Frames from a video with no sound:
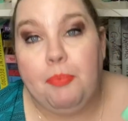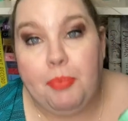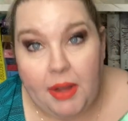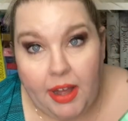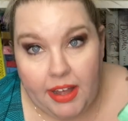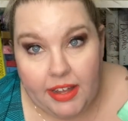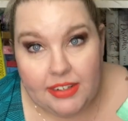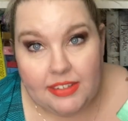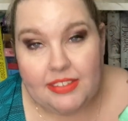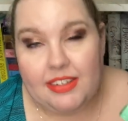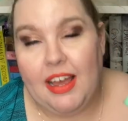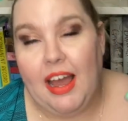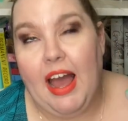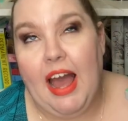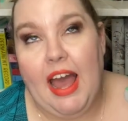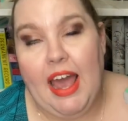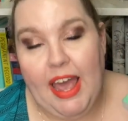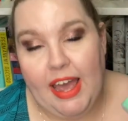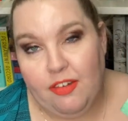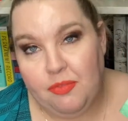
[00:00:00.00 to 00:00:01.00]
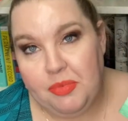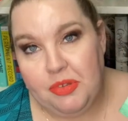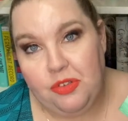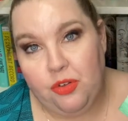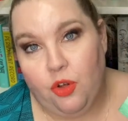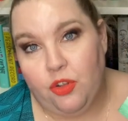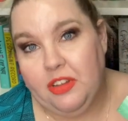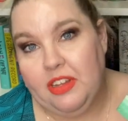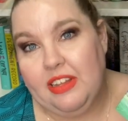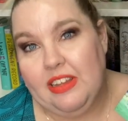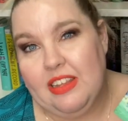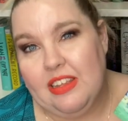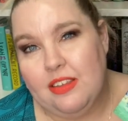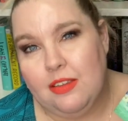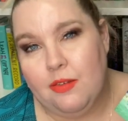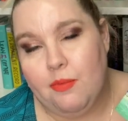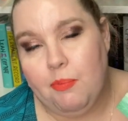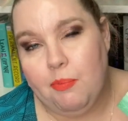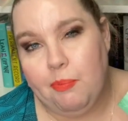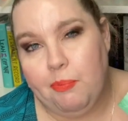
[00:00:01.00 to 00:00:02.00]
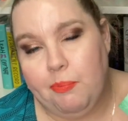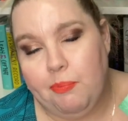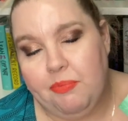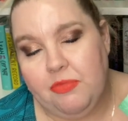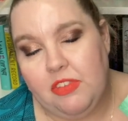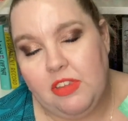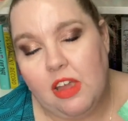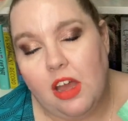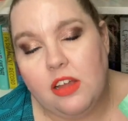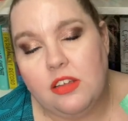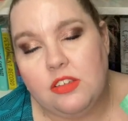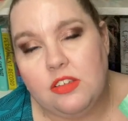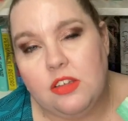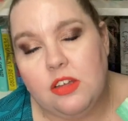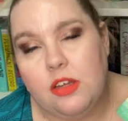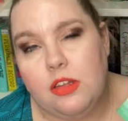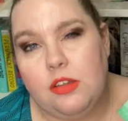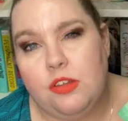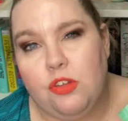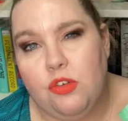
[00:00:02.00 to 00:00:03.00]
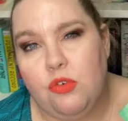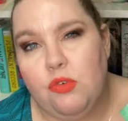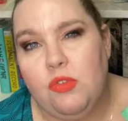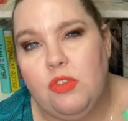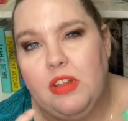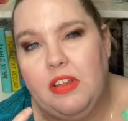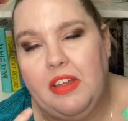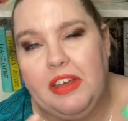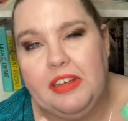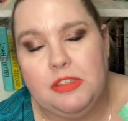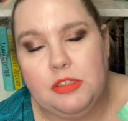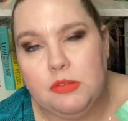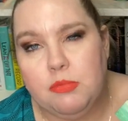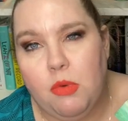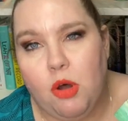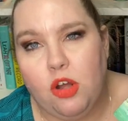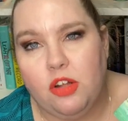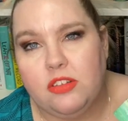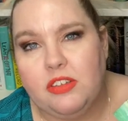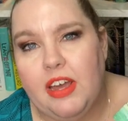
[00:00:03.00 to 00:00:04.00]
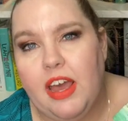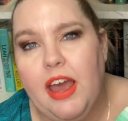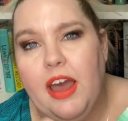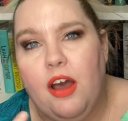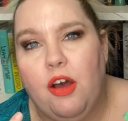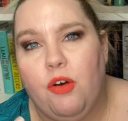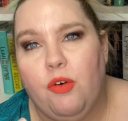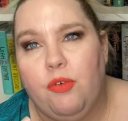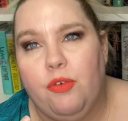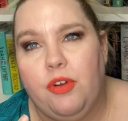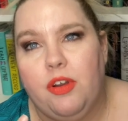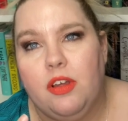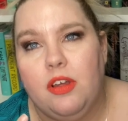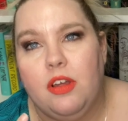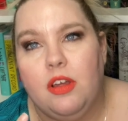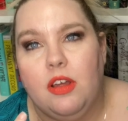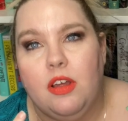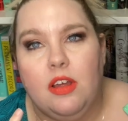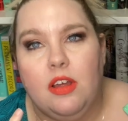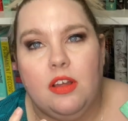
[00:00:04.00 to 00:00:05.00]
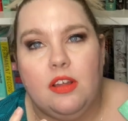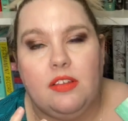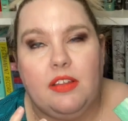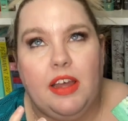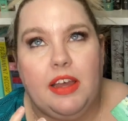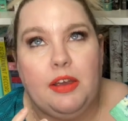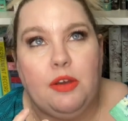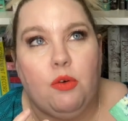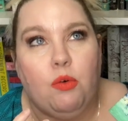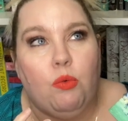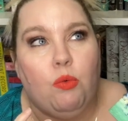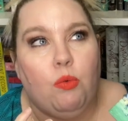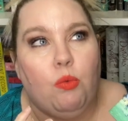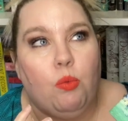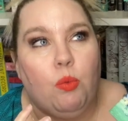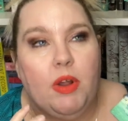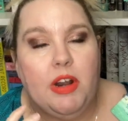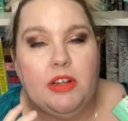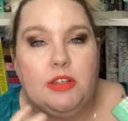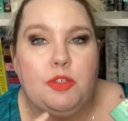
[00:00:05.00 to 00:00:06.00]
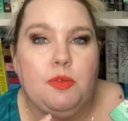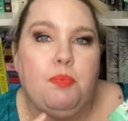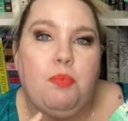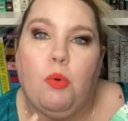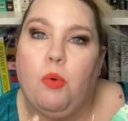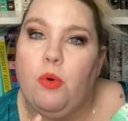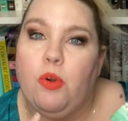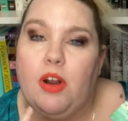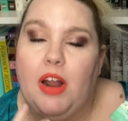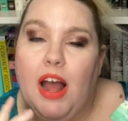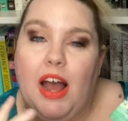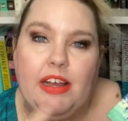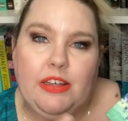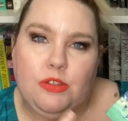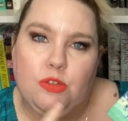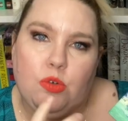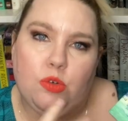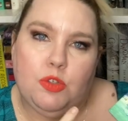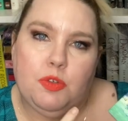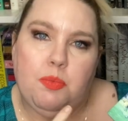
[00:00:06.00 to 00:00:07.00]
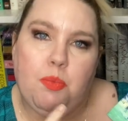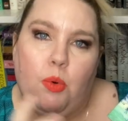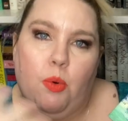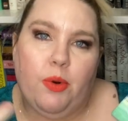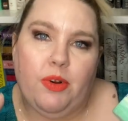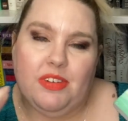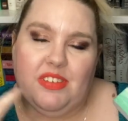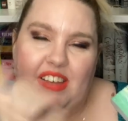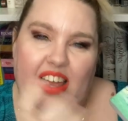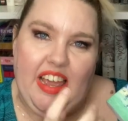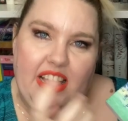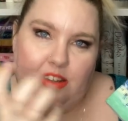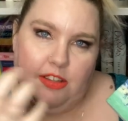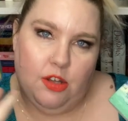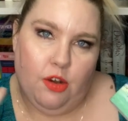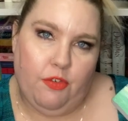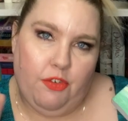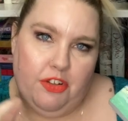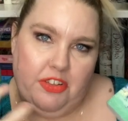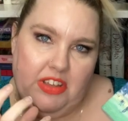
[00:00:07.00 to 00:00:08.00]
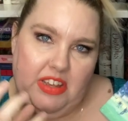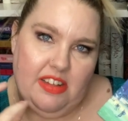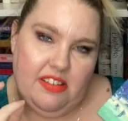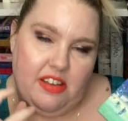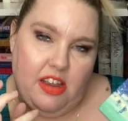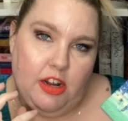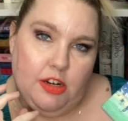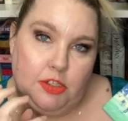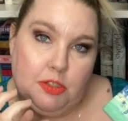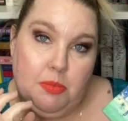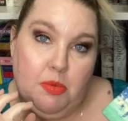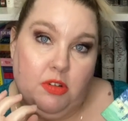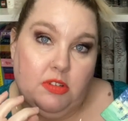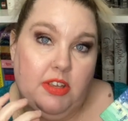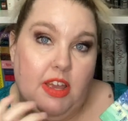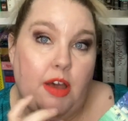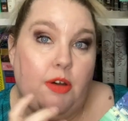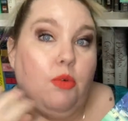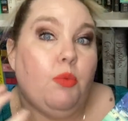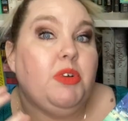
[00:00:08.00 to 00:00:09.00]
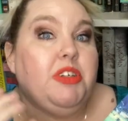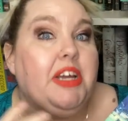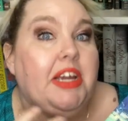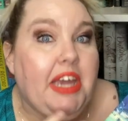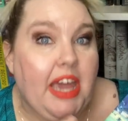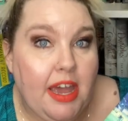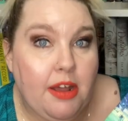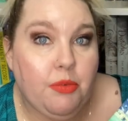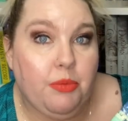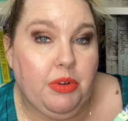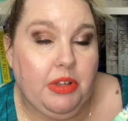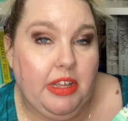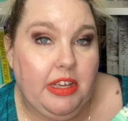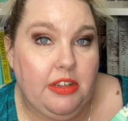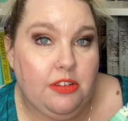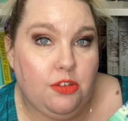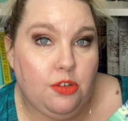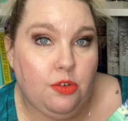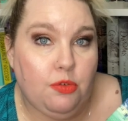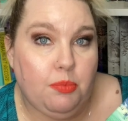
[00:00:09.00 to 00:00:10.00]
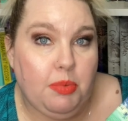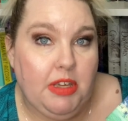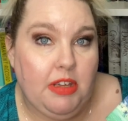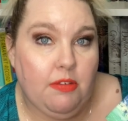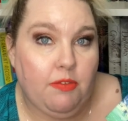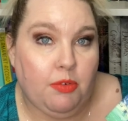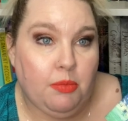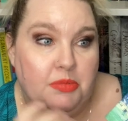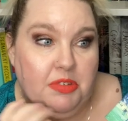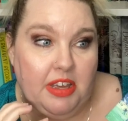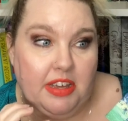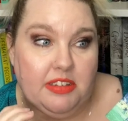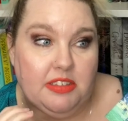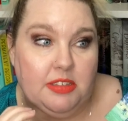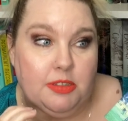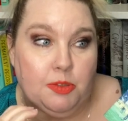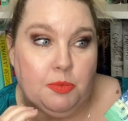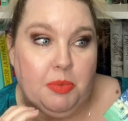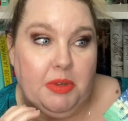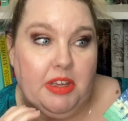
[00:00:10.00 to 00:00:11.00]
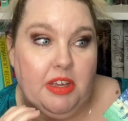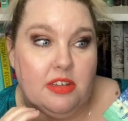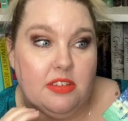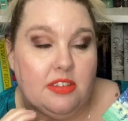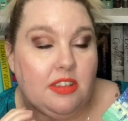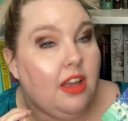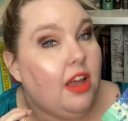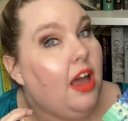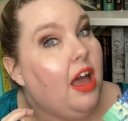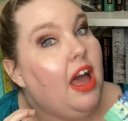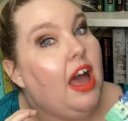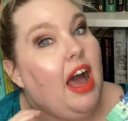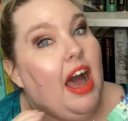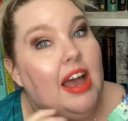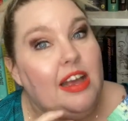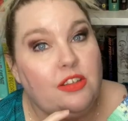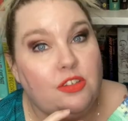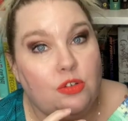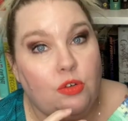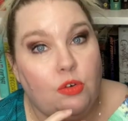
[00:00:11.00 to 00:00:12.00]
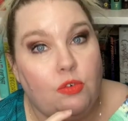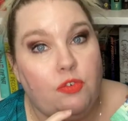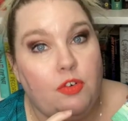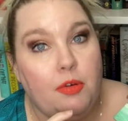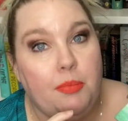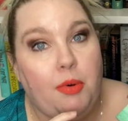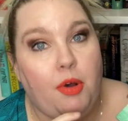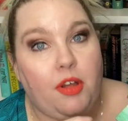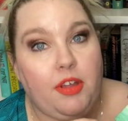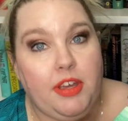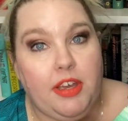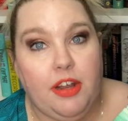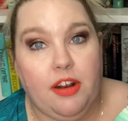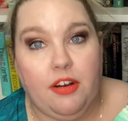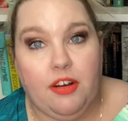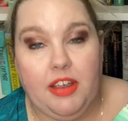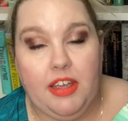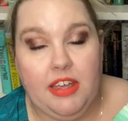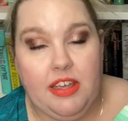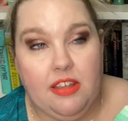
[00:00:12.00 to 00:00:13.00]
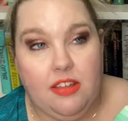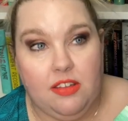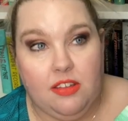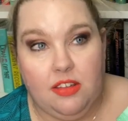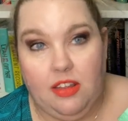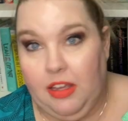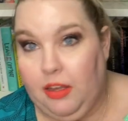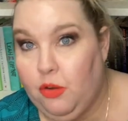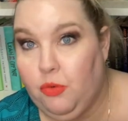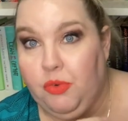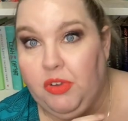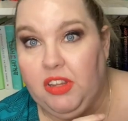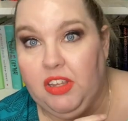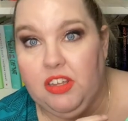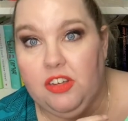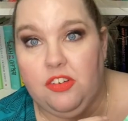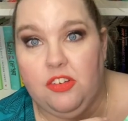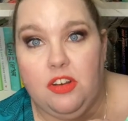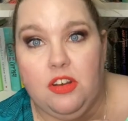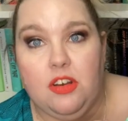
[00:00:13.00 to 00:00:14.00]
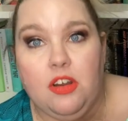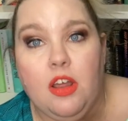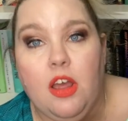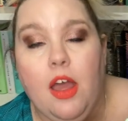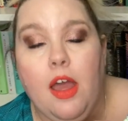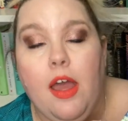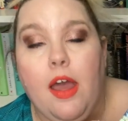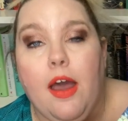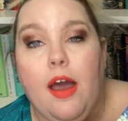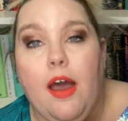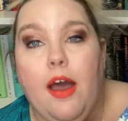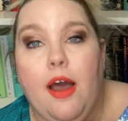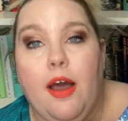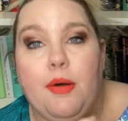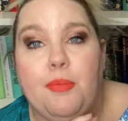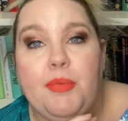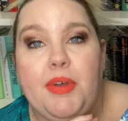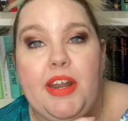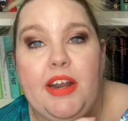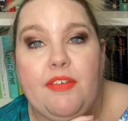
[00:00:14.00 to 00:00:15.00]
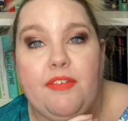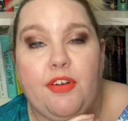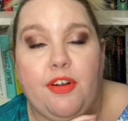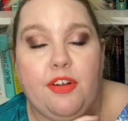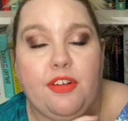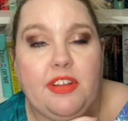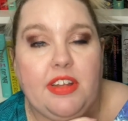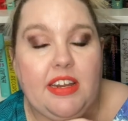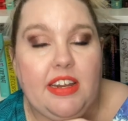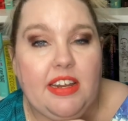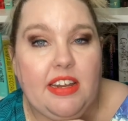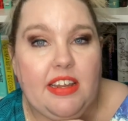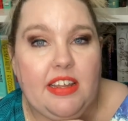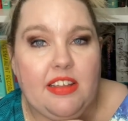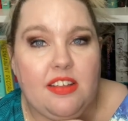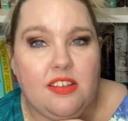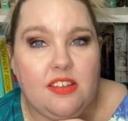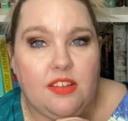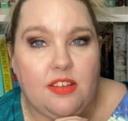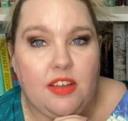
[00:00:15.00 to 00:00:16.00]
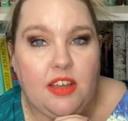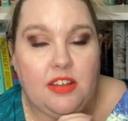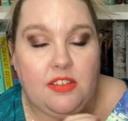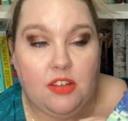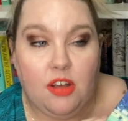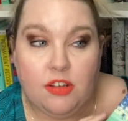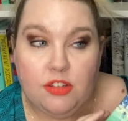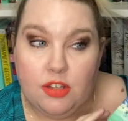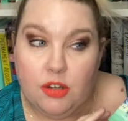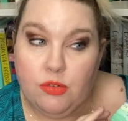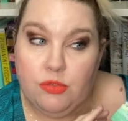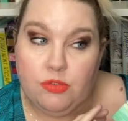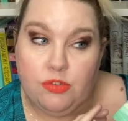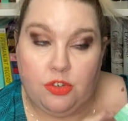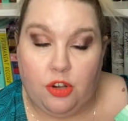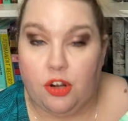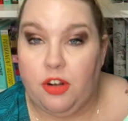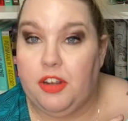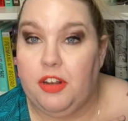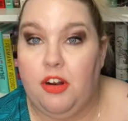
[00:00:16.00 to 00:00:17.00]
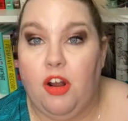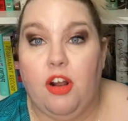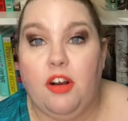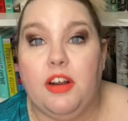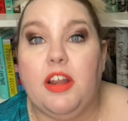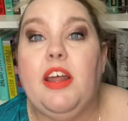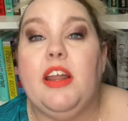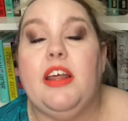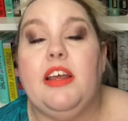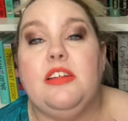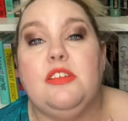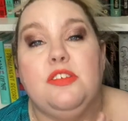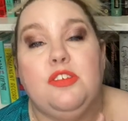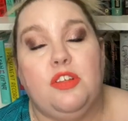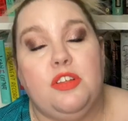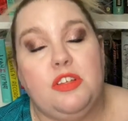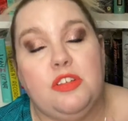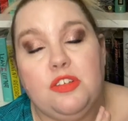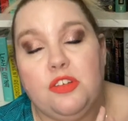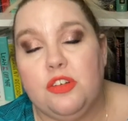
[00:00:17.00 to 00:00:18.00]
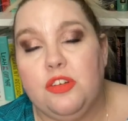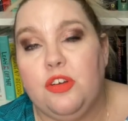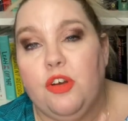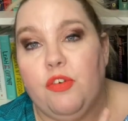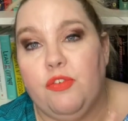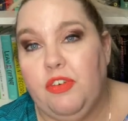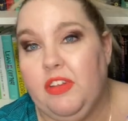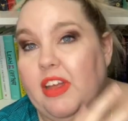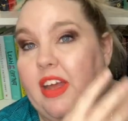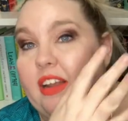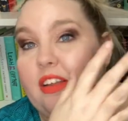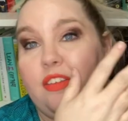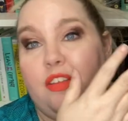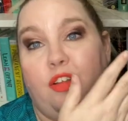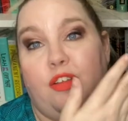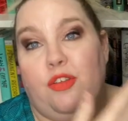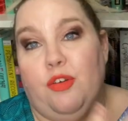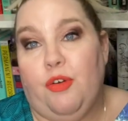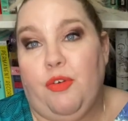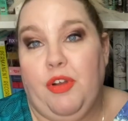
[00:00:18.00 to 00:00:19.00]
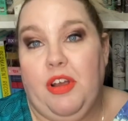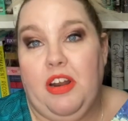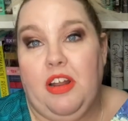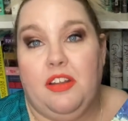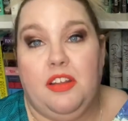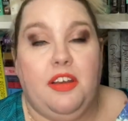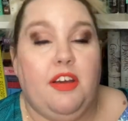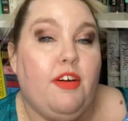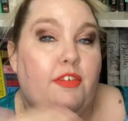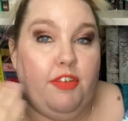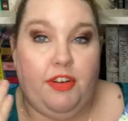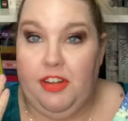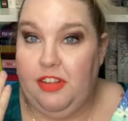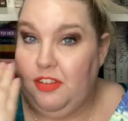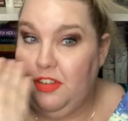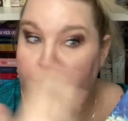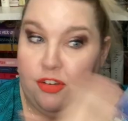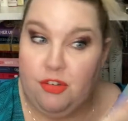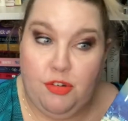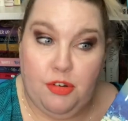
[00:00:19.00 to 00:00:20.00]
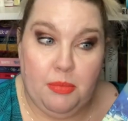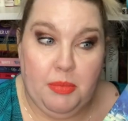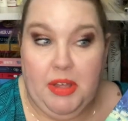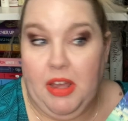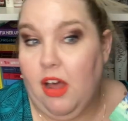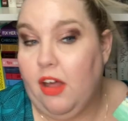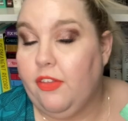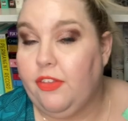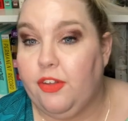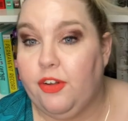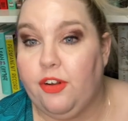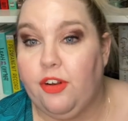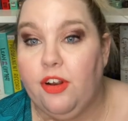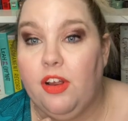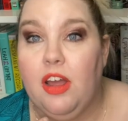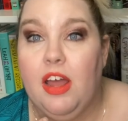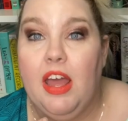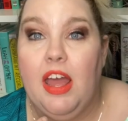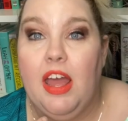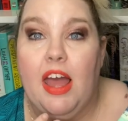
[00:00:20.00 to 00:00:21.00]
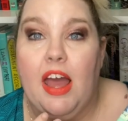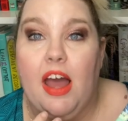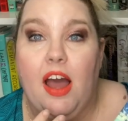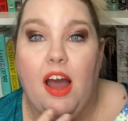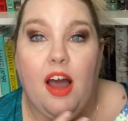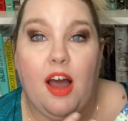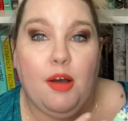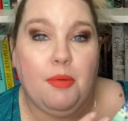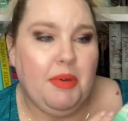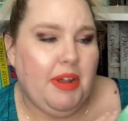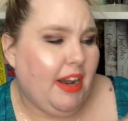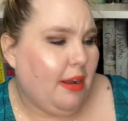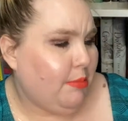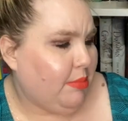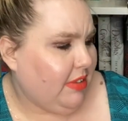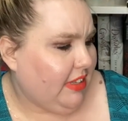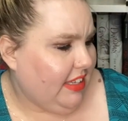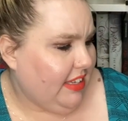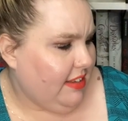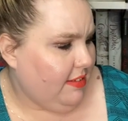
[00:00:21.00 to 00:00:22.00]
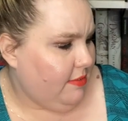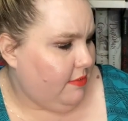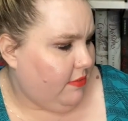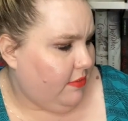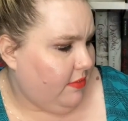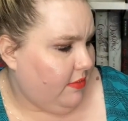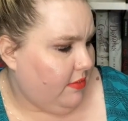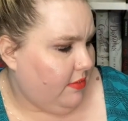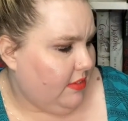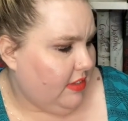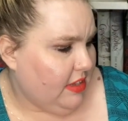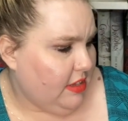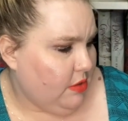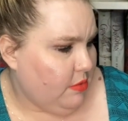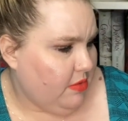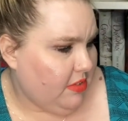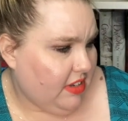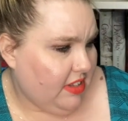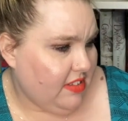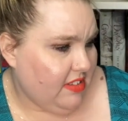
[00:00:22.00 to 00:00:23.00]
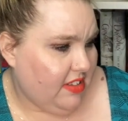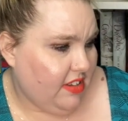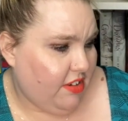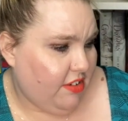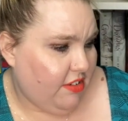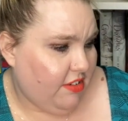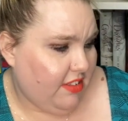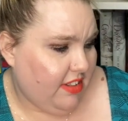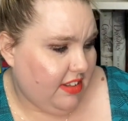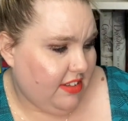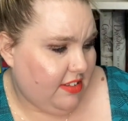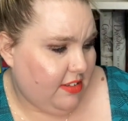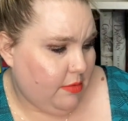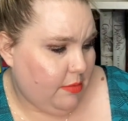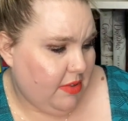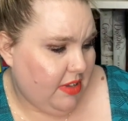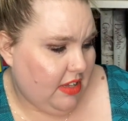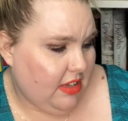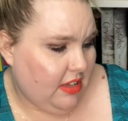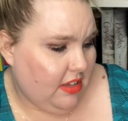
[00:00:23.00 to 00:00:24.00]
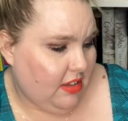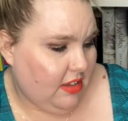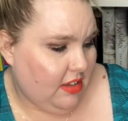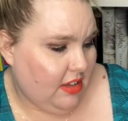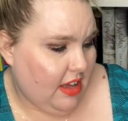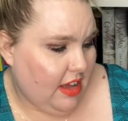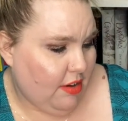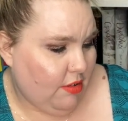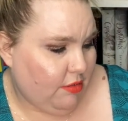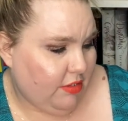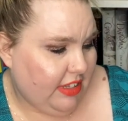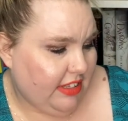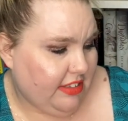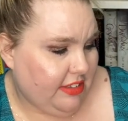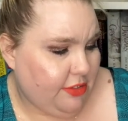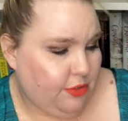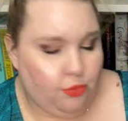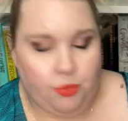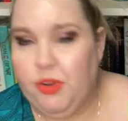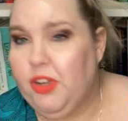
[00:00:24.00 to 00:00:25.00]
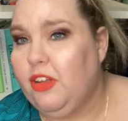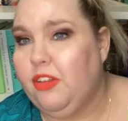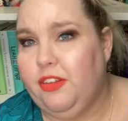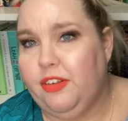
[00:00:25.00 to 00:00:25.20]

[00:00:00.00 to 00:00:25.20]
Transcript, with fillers: But I have been told that this does do the like small town, like when a sport, high school sport takes over the entire small town, which I can relate to being from Texas because high school football here is like a religion. Um, and I've heard that it is, it's also dark and hard hitting. So this could go for that. It's also green on the cover. It's a new to me author. Um, and I believe that you would consider this to be, I don't think this is real.